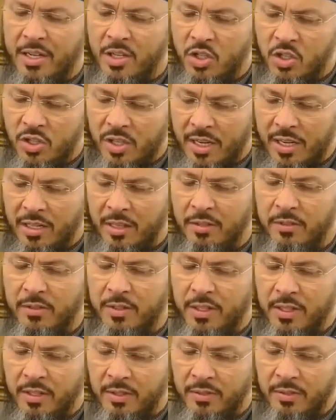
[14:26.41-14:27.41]
I shall
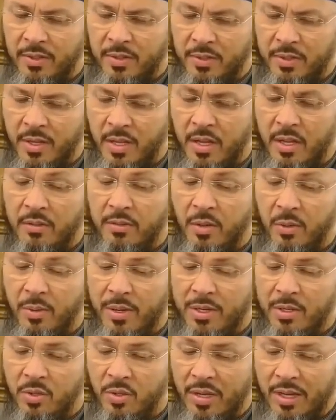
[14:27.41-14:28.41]
forgive you
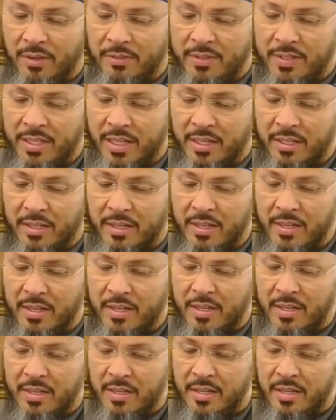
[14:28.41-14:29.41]
for what you have done,